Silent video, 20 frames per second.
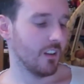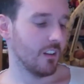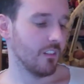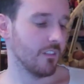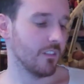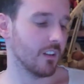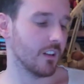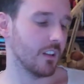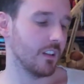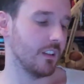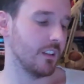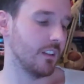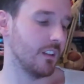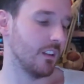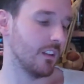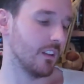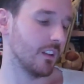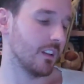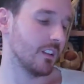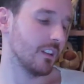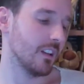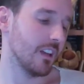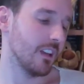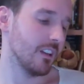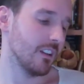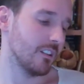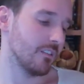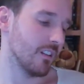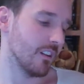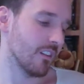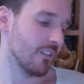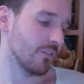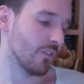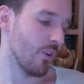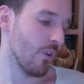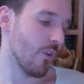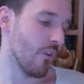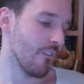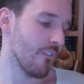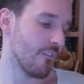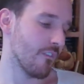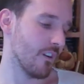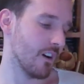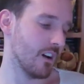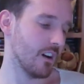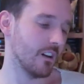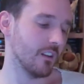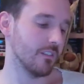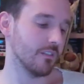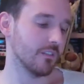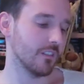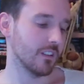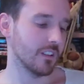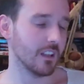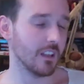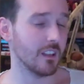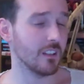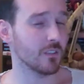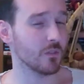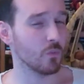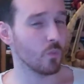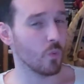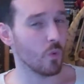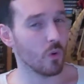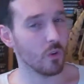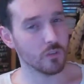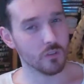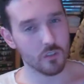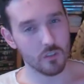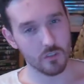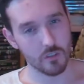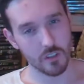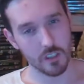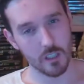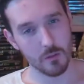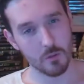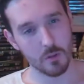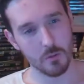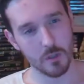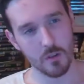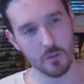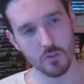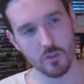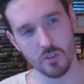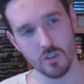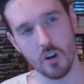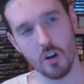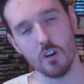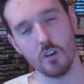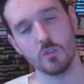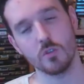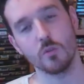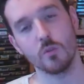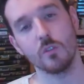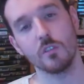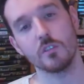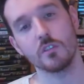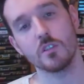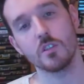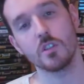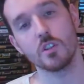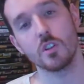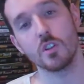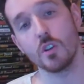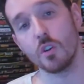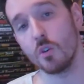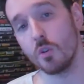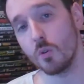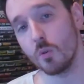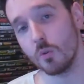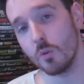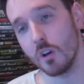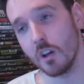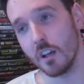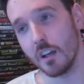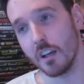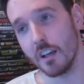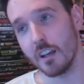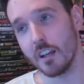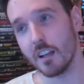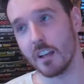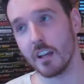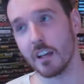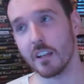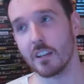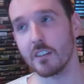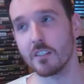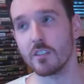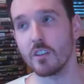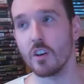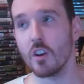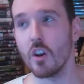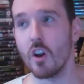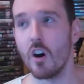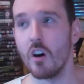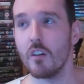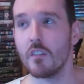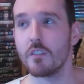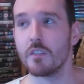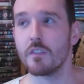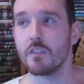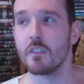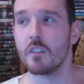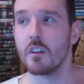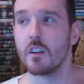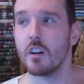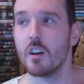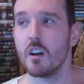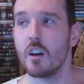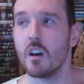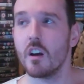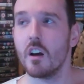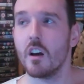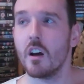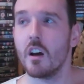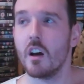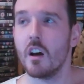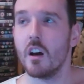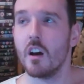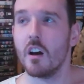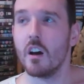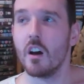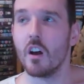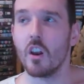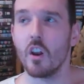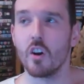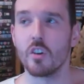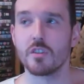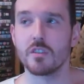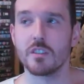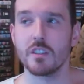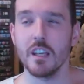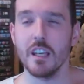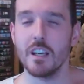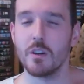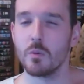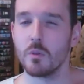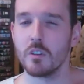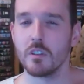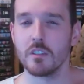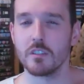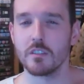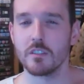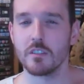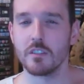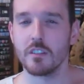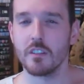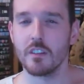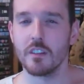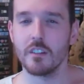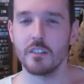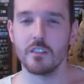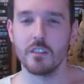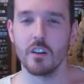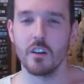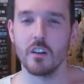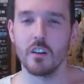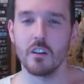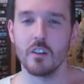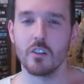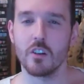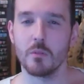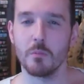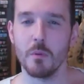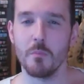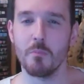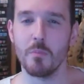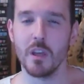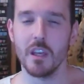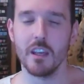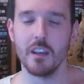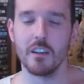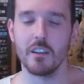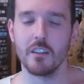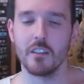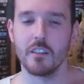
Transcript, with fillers: fucking Grand Theft Auto five, Gears of War's got another game coming out, Dark Souls two. Like there's a lot of a lot of sequels this year are gonna be big,